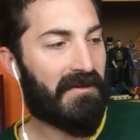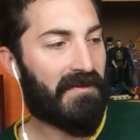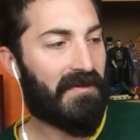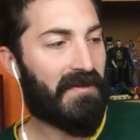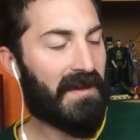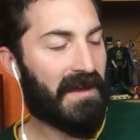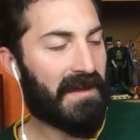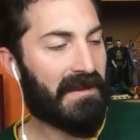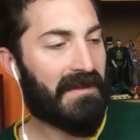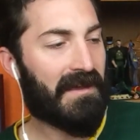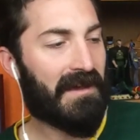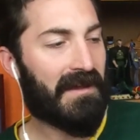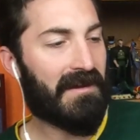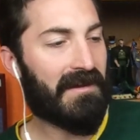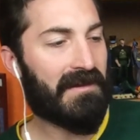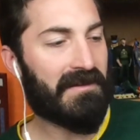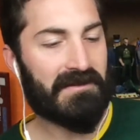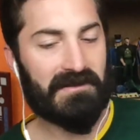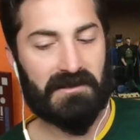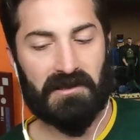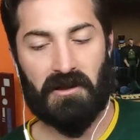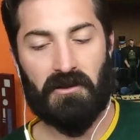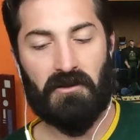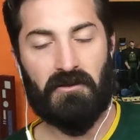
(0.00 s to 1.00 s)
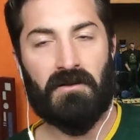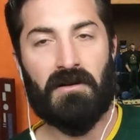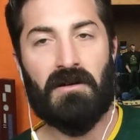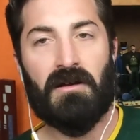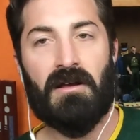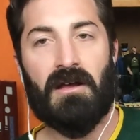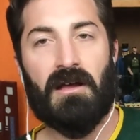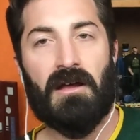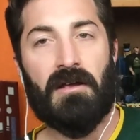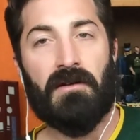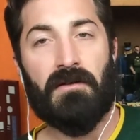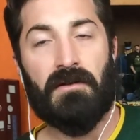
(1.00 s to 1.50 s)
thing that is. So
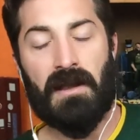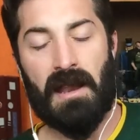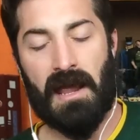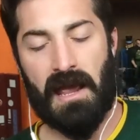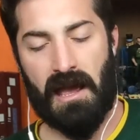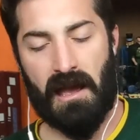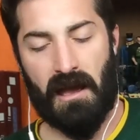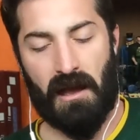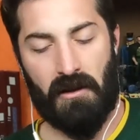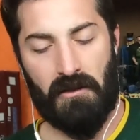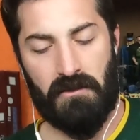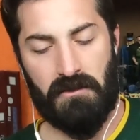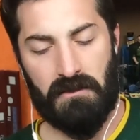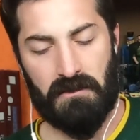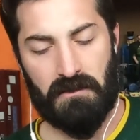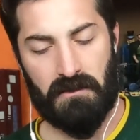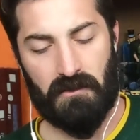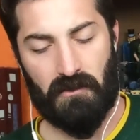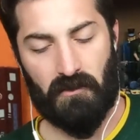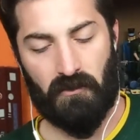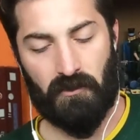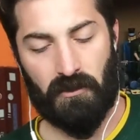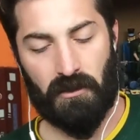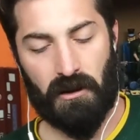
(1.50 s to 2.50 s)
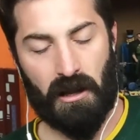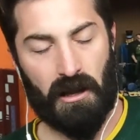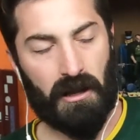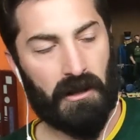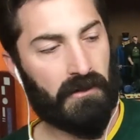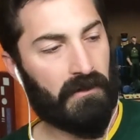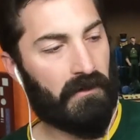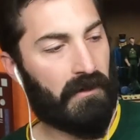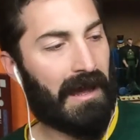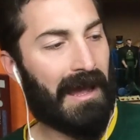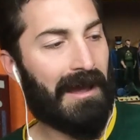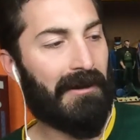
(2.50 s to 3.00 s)
now we're
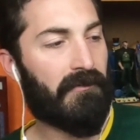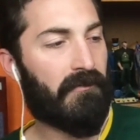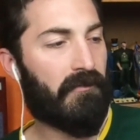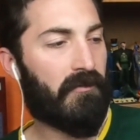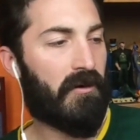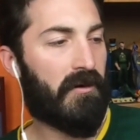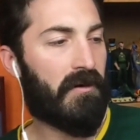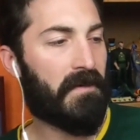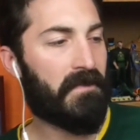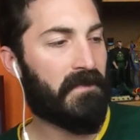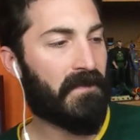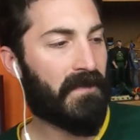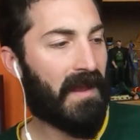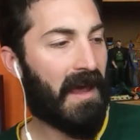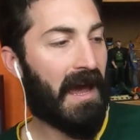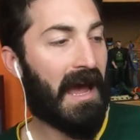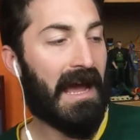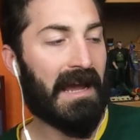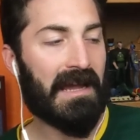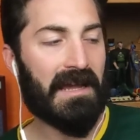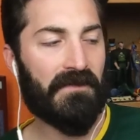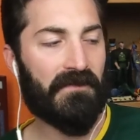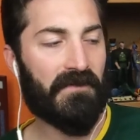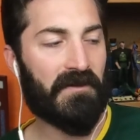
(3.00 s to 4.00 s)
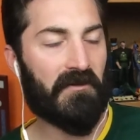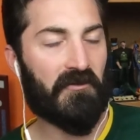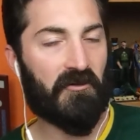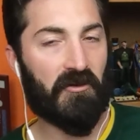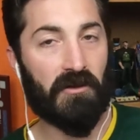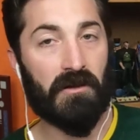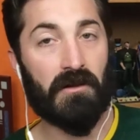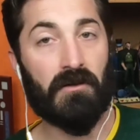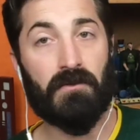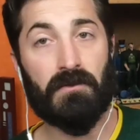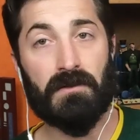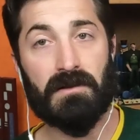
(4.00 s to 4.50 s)
on, I give
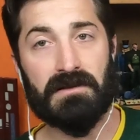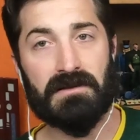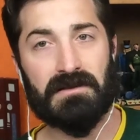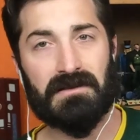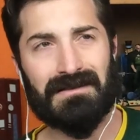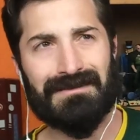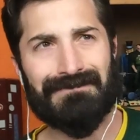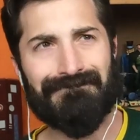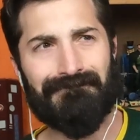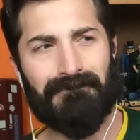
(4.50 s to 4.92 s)
Ventriloquist,